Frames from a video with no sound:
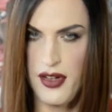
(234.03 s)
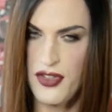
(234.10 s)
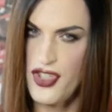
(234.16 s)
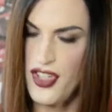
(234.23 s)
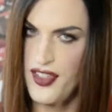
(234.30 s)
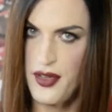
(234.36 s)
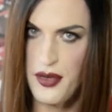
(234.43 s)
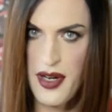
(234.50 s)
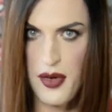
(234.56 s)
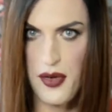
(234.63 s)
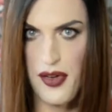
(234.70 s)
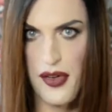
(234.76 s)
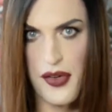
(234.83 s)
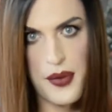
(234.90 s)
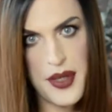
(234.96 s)
just
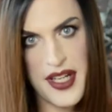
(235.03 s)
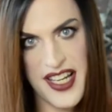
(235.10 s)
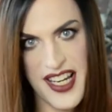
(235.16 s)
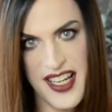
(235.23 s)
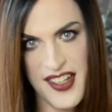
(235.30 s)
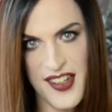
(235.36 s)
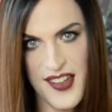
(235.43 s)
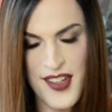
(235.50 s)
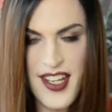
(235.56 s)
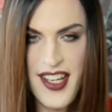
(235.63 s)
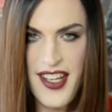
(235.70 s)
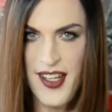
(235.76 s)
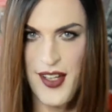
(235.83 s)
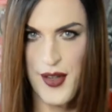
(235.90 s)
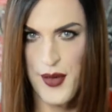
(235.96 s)
around 3 days.
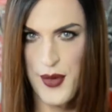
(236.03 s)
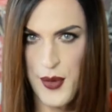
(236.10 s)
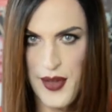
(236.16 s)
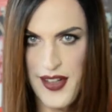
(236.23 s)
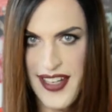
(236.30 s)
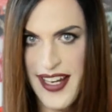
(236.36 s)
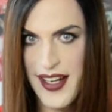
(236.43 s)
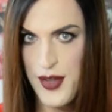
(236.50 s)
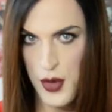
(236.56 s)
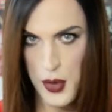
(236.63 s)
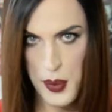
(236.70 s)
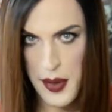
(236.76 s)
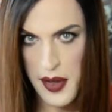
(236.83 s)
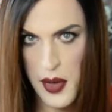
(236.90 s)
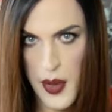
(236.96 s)
So it's like
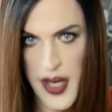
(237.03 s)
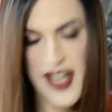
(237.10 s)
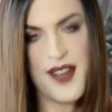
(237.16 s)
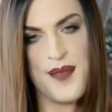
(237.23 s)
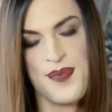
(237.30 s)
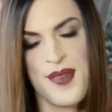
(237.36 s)
super quick.